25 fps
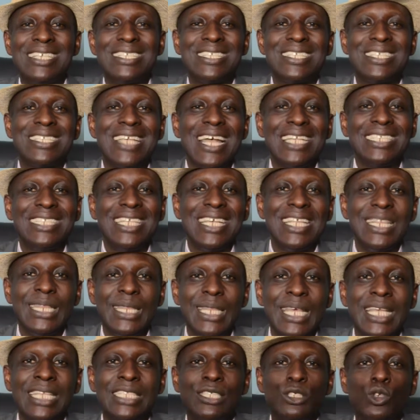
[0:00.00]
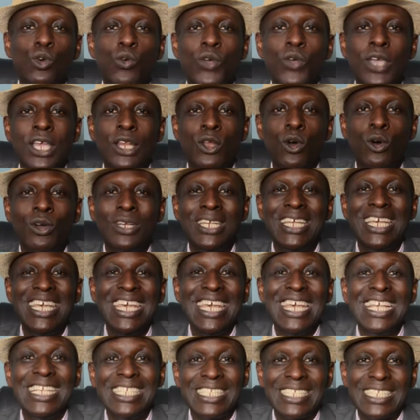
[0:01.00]
certain things going on
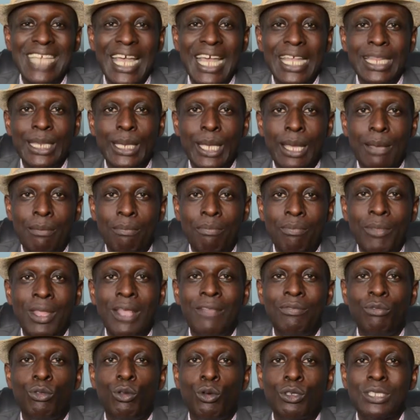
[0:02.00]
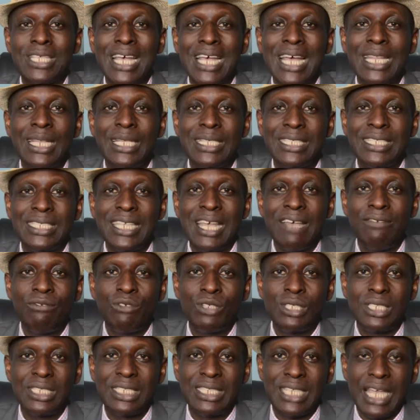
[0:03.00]
inside them. Those are the
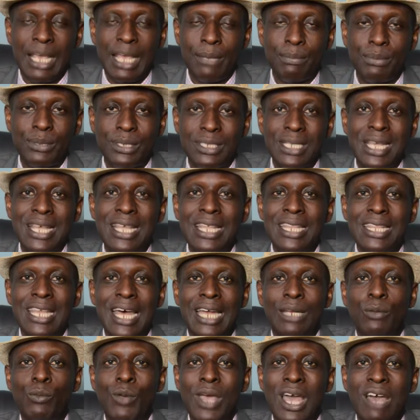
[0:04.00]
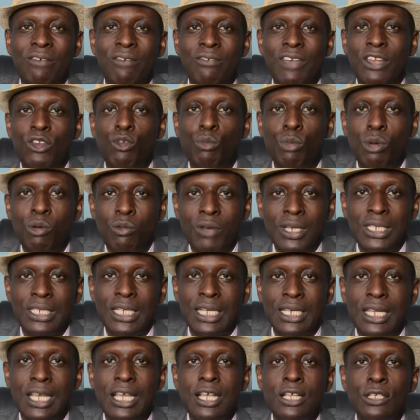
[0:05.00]
seven steps that we have
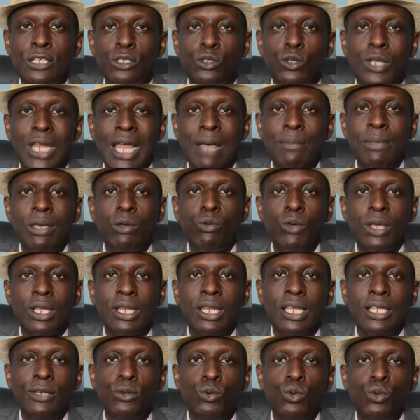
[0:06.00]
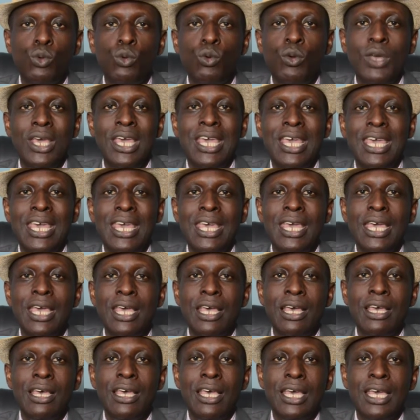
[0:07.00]
enumerated. So let me quickly do
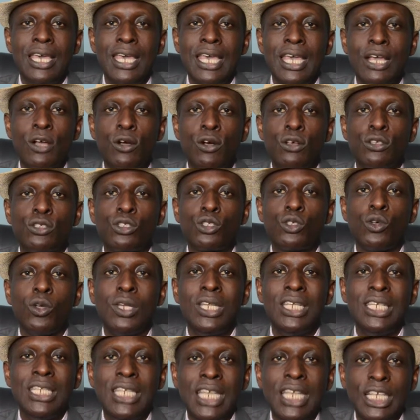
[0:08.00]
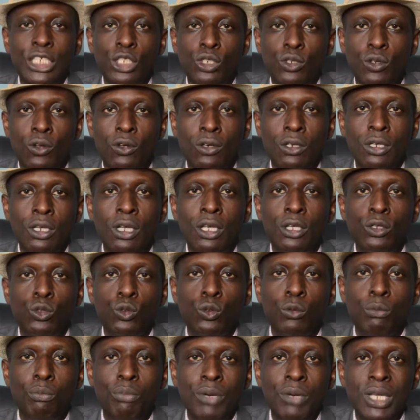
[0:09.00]
a consolidation
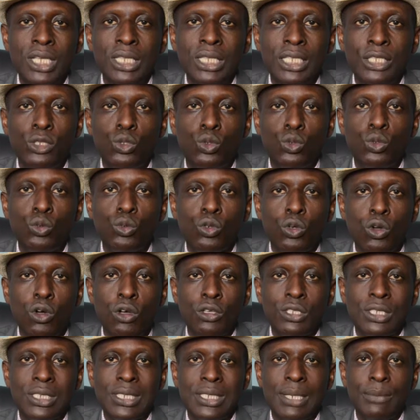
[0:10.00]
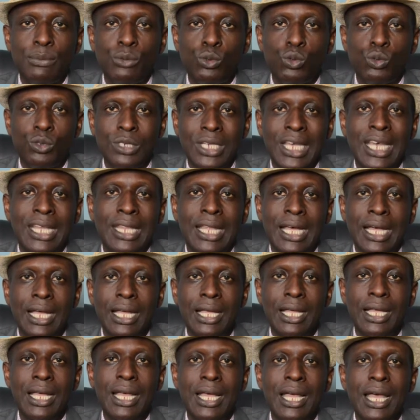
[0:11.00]
to bring the two concepts
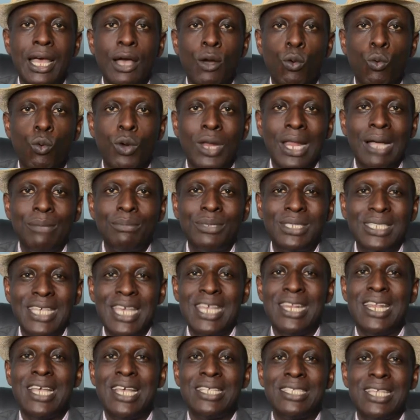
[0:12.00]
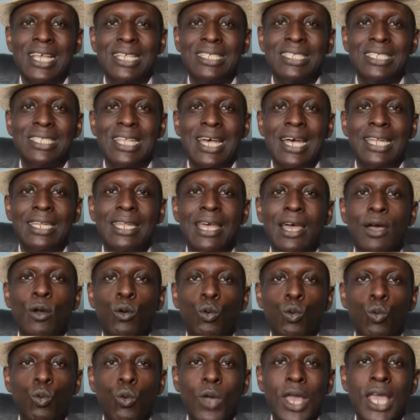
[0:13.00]
together. What I'm saying in essence is
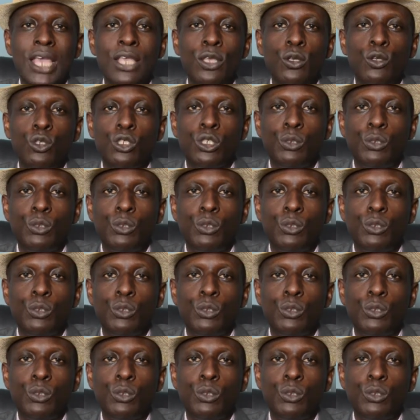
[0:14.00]
that when you